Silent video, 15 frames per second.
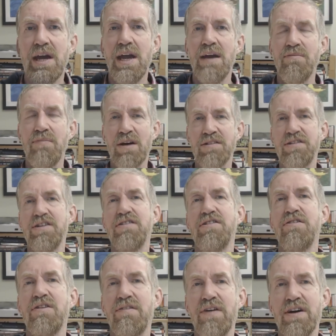In
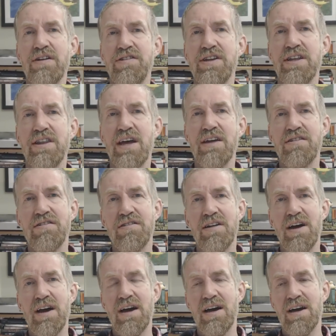Monsters University,
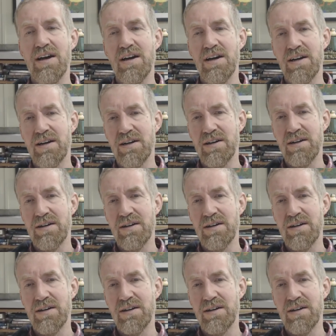there's a